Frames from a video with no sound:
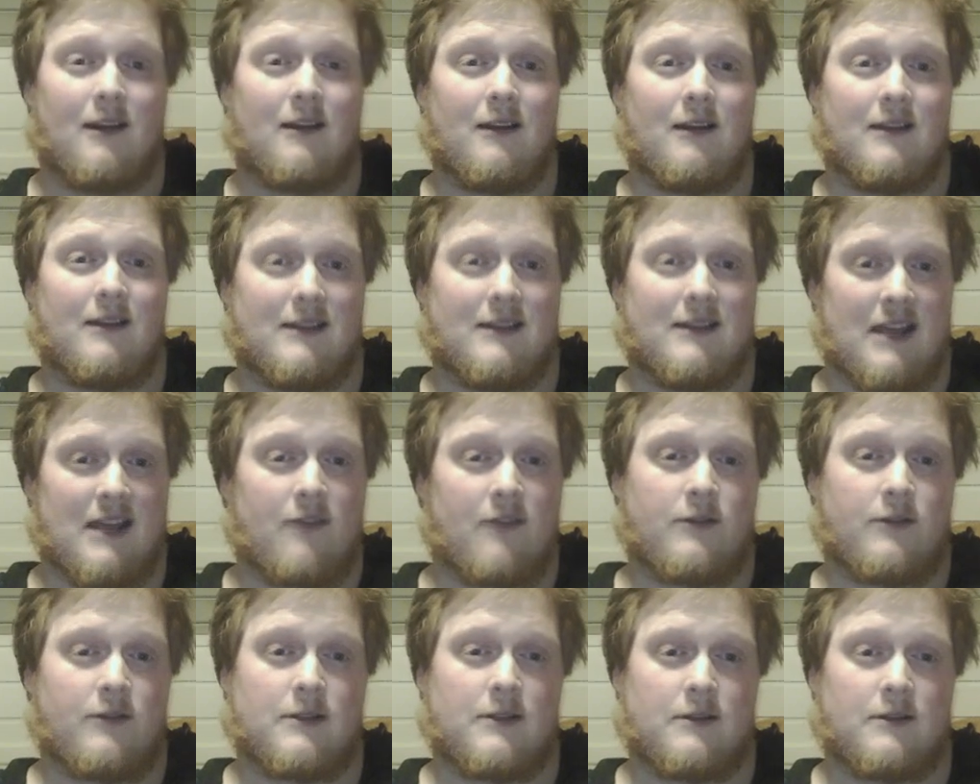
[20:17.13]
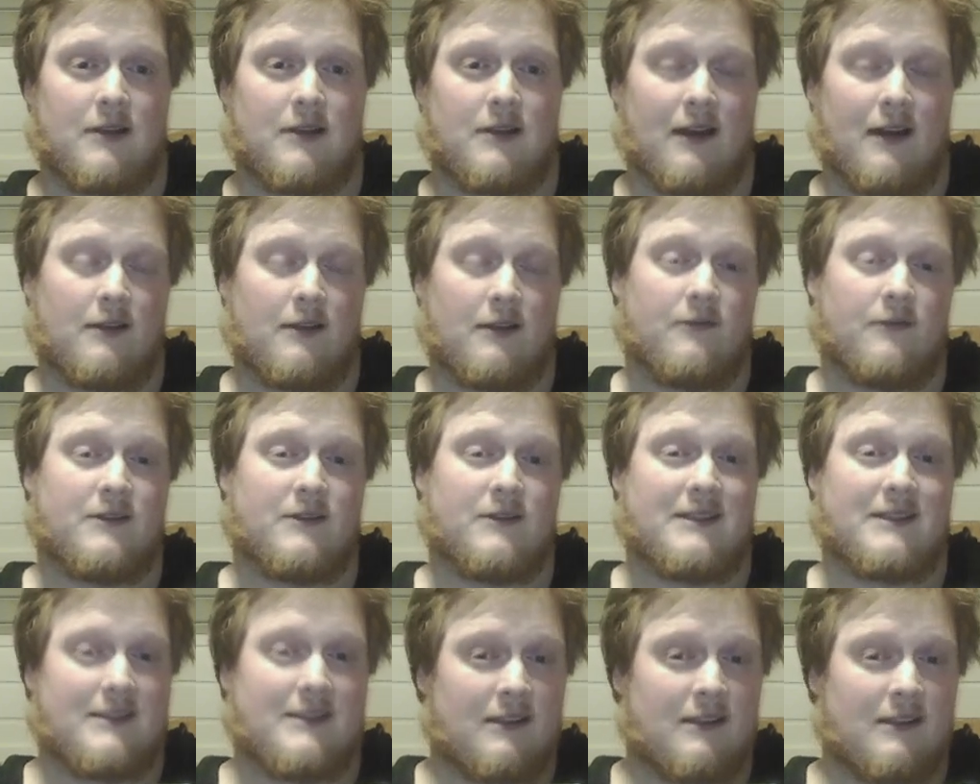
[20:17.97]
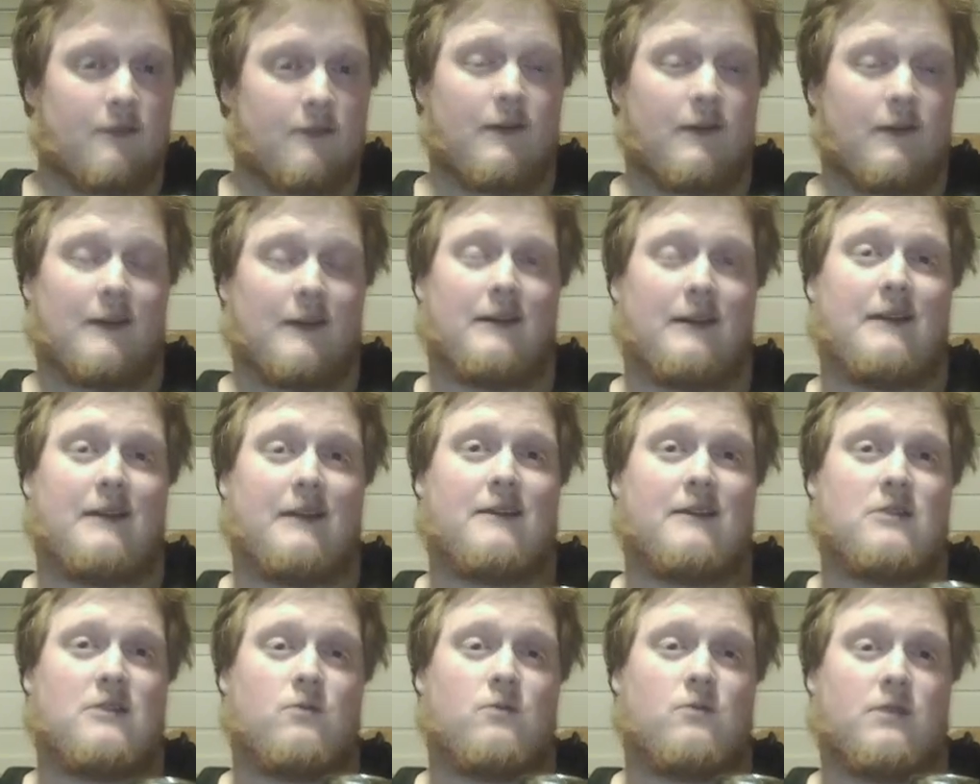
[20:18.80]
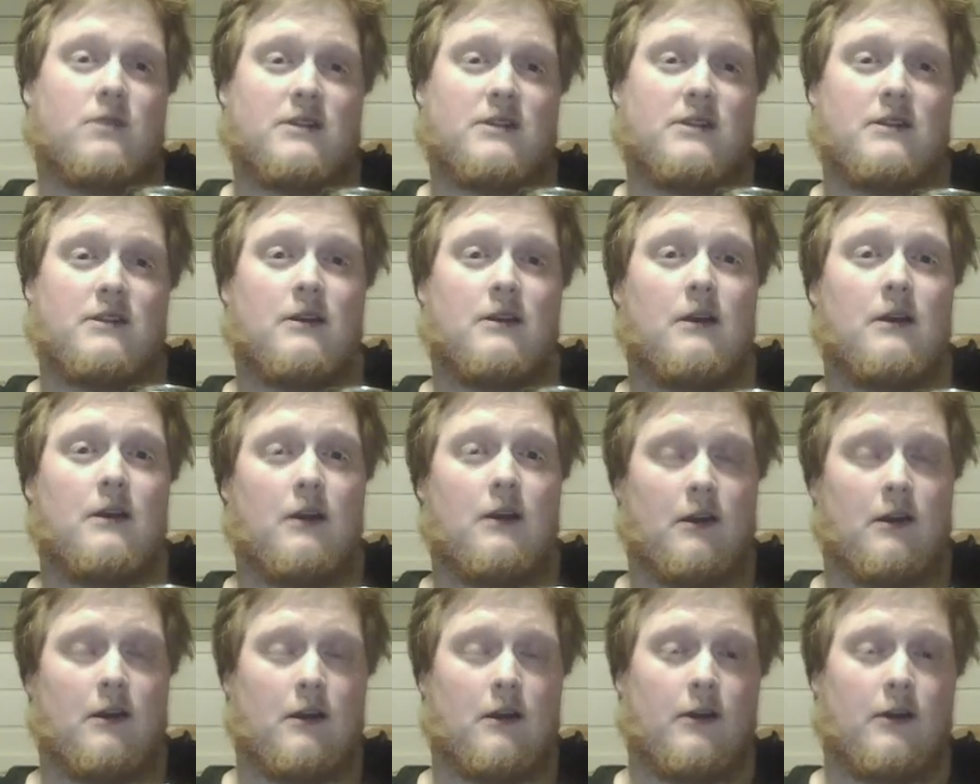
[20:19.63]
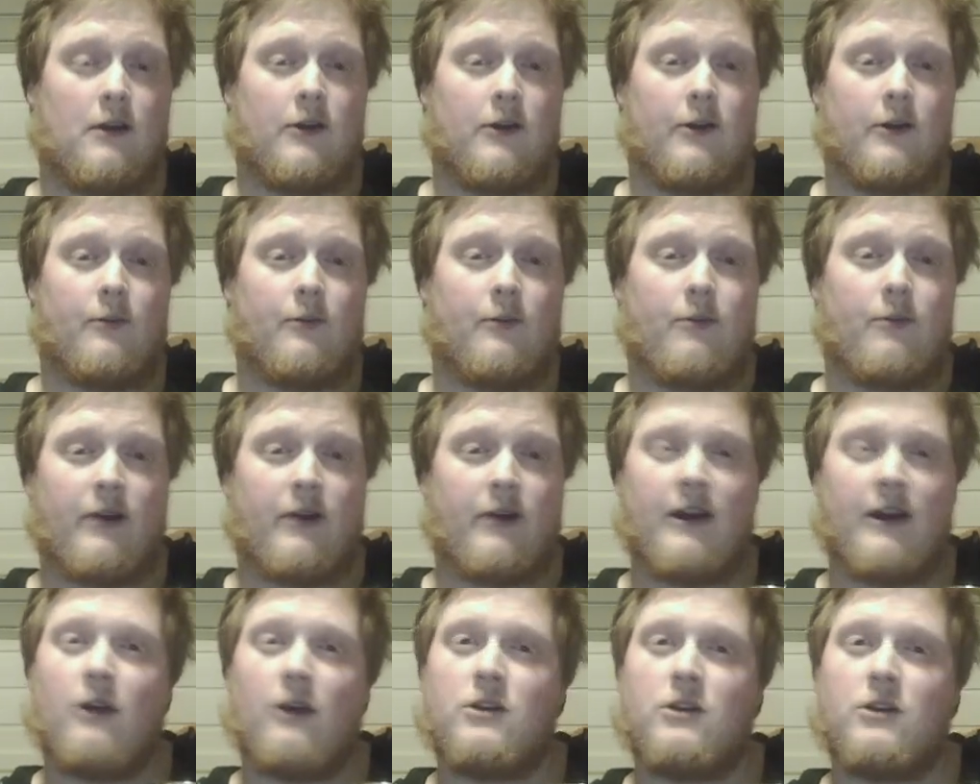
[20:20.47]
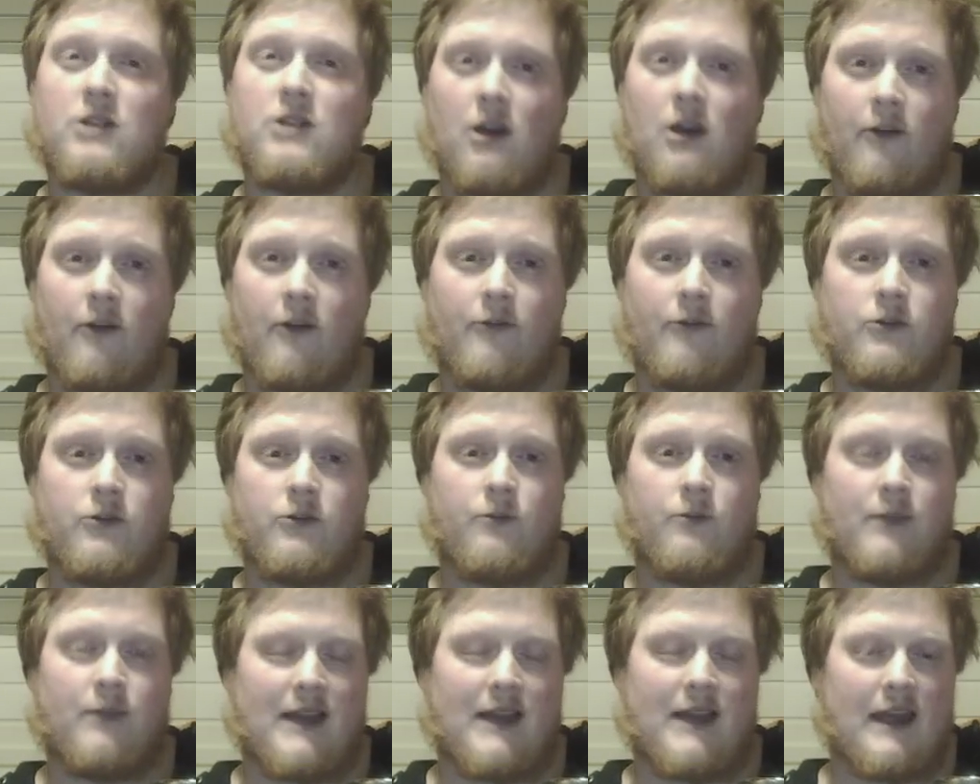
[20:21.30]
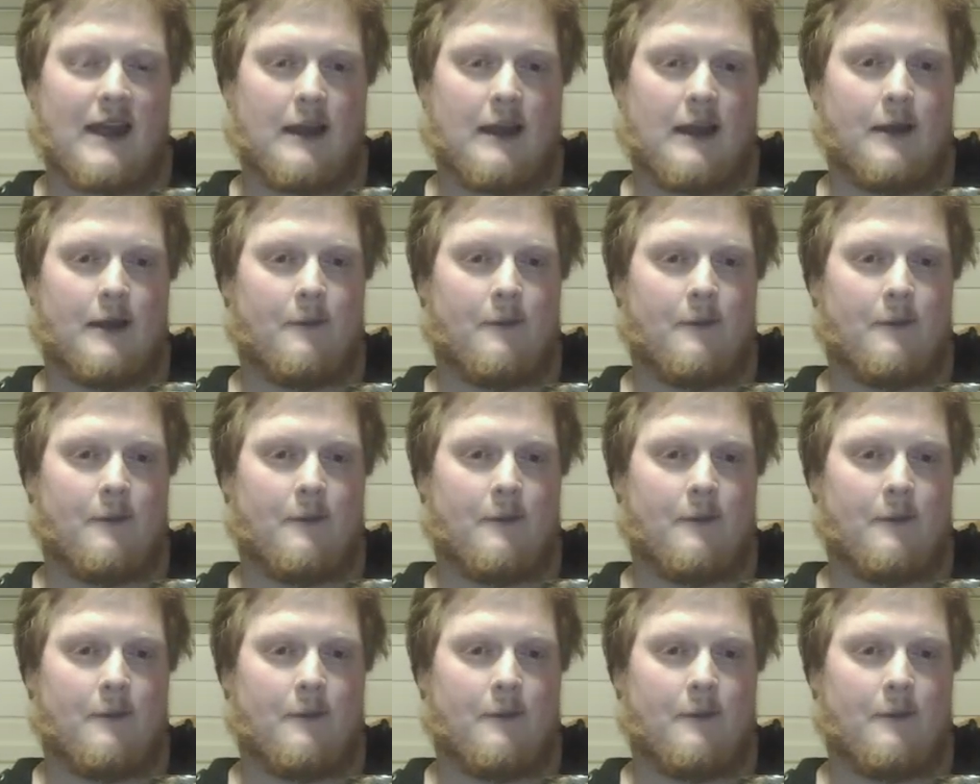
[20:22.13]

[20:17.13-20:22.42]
left, and I still felt like this was pretty tough to play.